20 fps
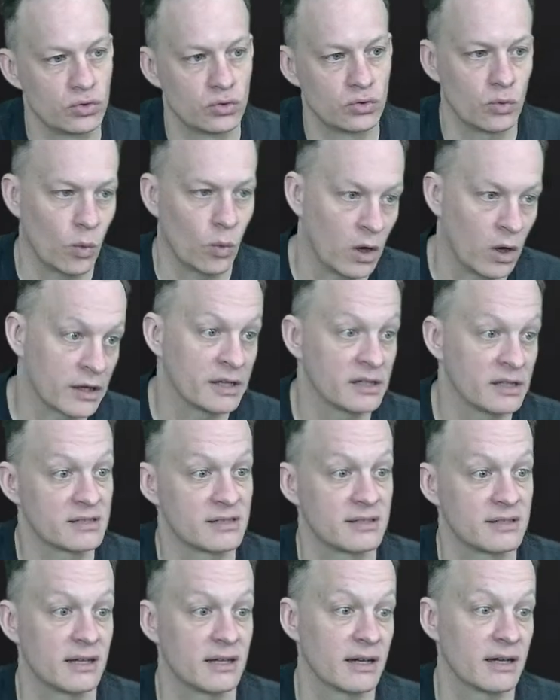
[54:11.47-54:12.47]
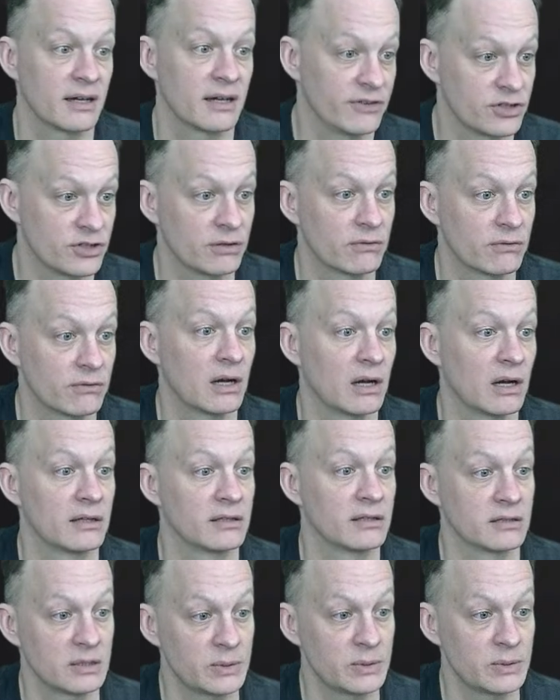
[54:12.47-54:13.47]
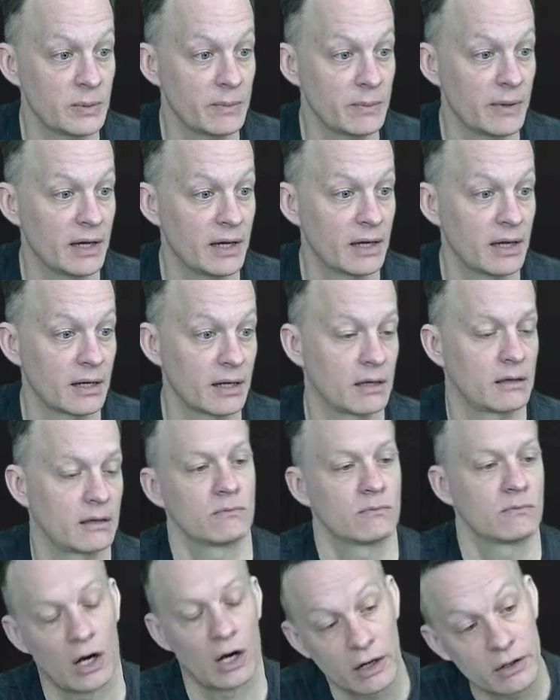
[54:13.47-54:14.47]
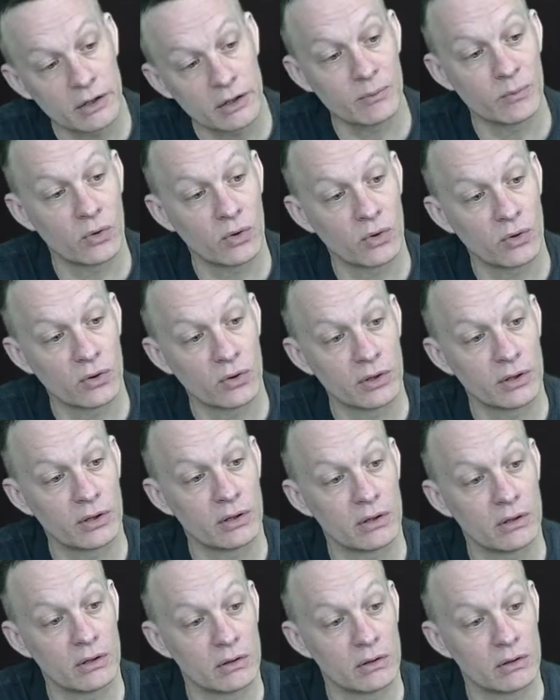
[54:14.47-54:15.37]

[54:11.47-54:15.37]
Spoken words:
walking stick, fishing rod, sleeping bag, ironing board,